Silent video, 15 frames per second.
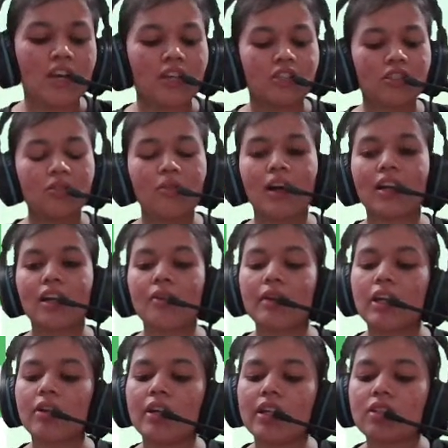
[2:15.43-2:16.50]
We are going to
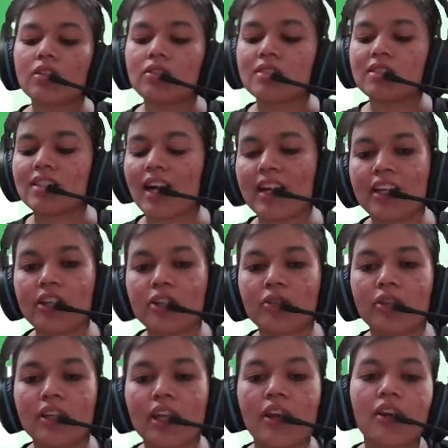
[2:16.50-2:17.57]
learn a bit about
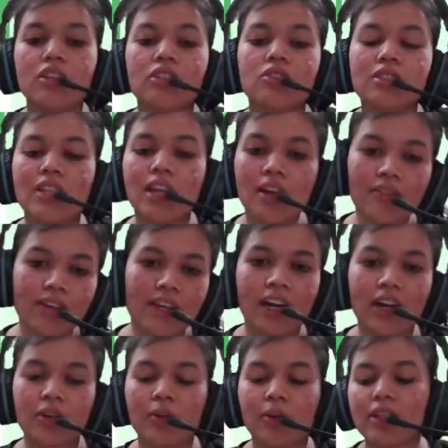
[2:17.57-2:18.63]
photosynthesis and what
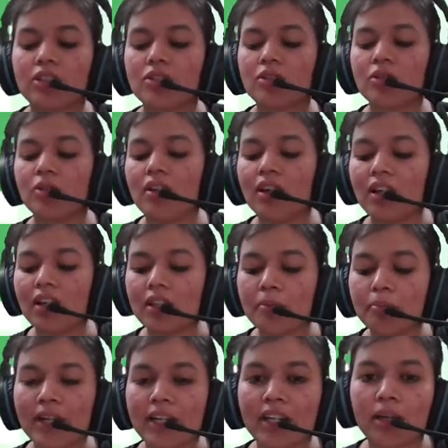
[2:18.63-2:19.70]
are the reactions
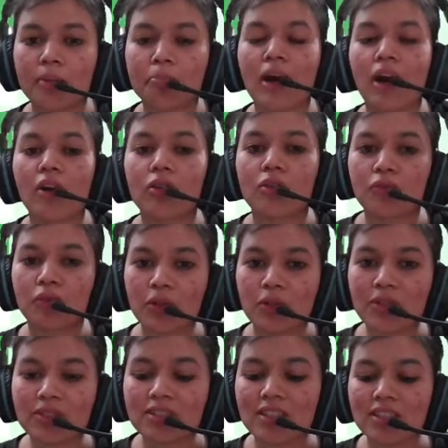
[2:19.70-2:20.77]
involved. We
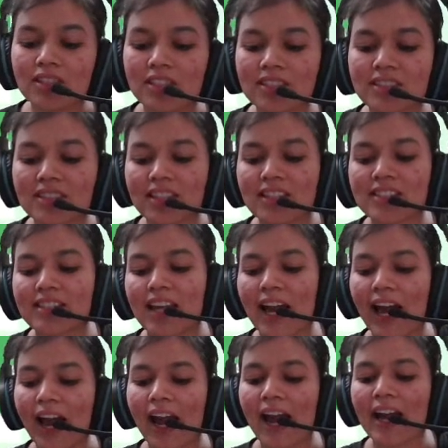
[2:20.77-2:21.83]
are going to learn the structure
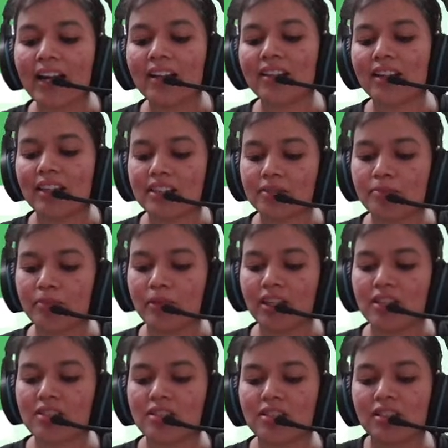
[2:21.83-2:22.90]
of stomata
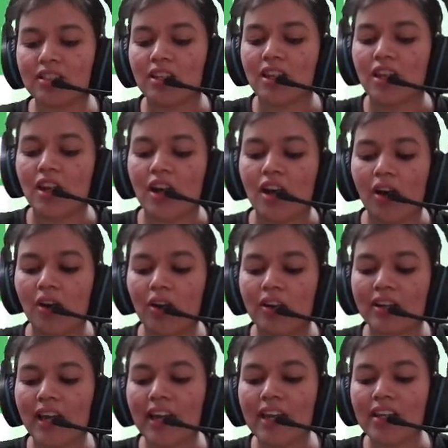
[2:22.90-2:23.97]
and we are going to
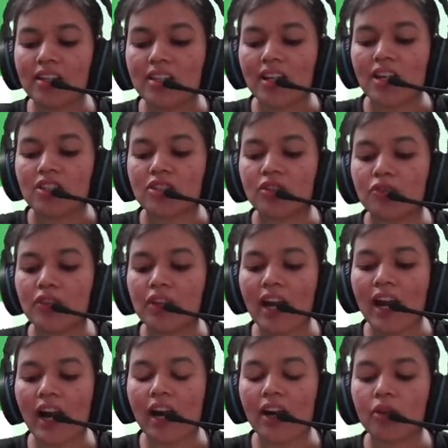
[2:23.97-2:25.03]
learn about significance of
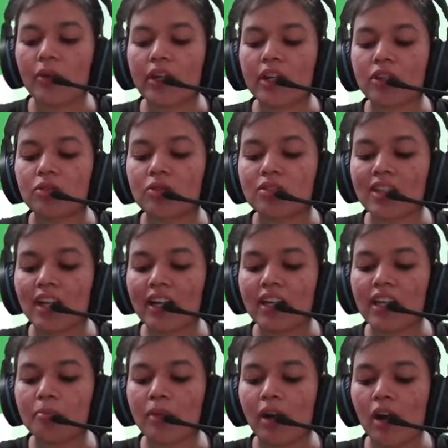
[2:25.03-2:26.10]
photosynthesis, right? So
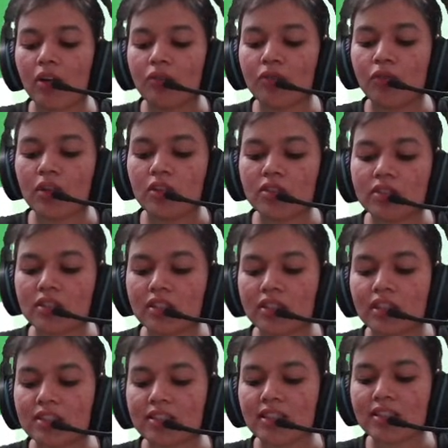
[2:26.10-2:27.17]
without wasting any
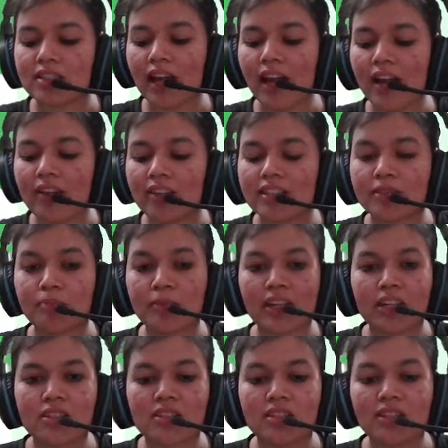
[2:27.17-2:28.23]
time, let us
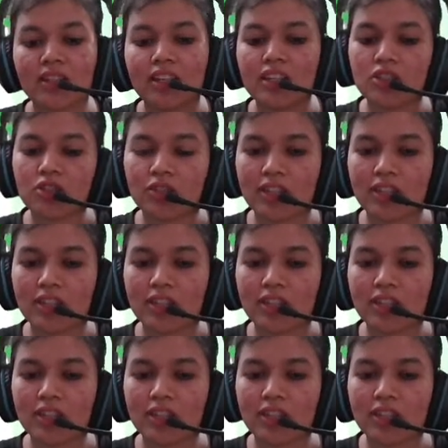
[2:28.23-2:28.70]
quickly begin.